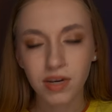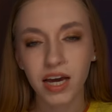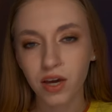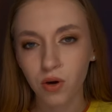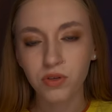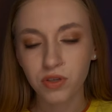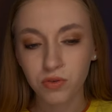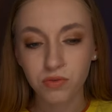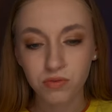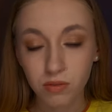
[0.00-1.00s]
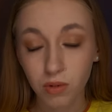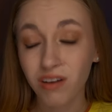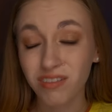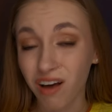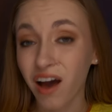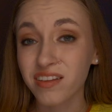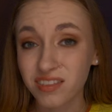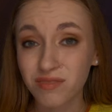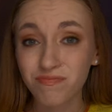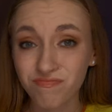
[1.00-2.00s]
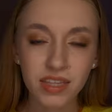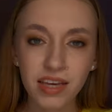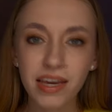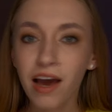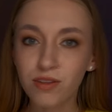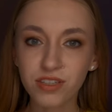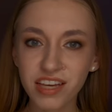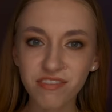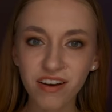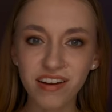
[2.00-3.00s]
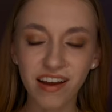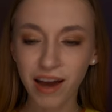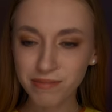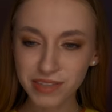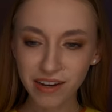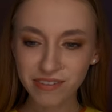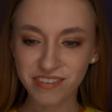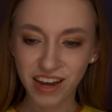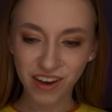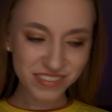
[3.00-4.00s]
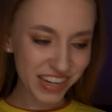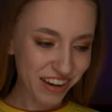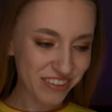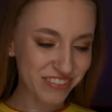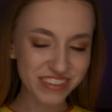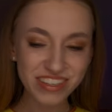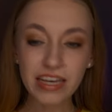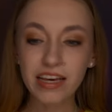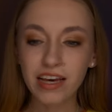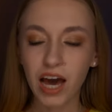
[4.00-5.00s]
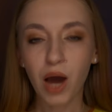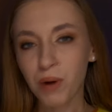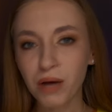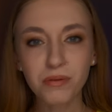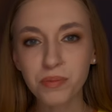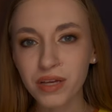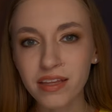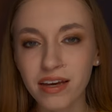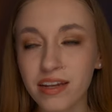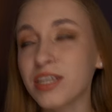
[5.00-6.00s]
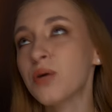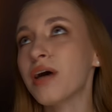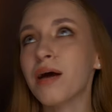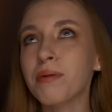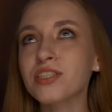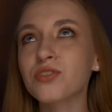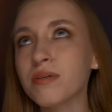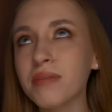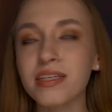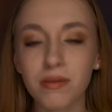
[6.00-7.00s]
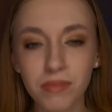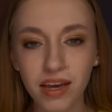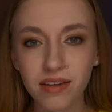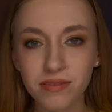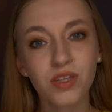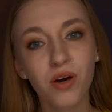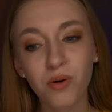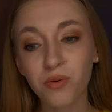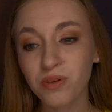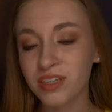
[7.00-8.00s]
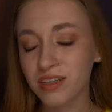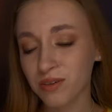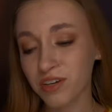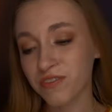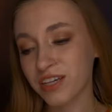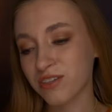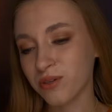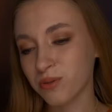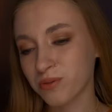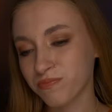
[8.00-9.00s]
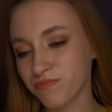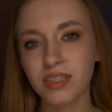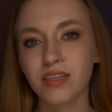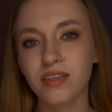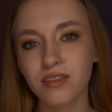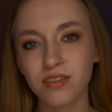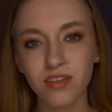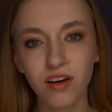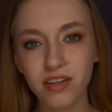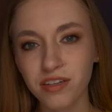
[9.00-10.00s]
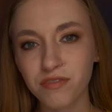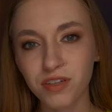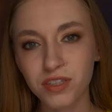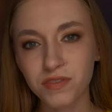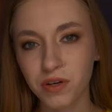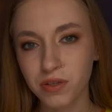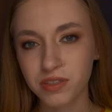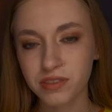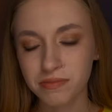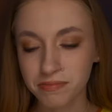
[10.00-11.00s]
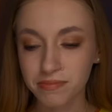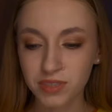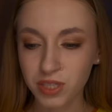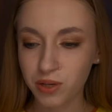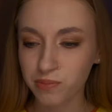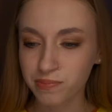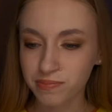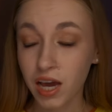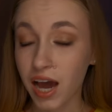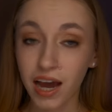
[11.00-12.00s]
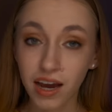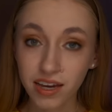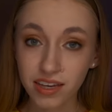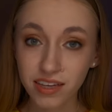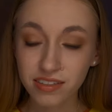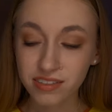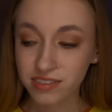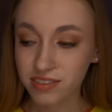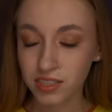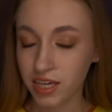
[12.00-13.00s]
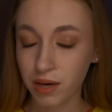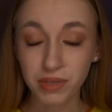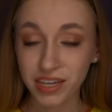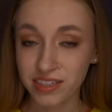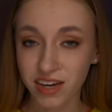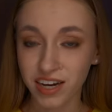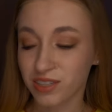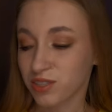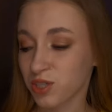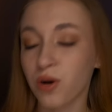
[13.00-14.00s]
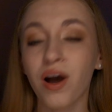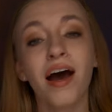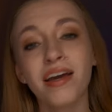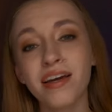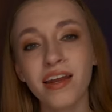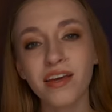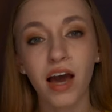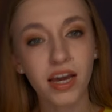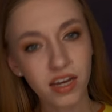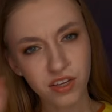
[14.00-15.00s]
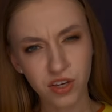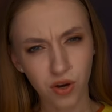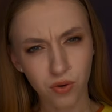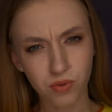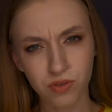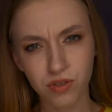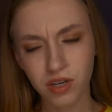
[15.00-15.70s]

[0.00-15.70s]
I owe you a lot. Yeah, looks like fun. I'm down. I'm down. I'll probably play that. You know what? I might stream that someday. So, you know, if I do, it's on here first, folks. So, I am getting tired. So, I gotta, I gotta go.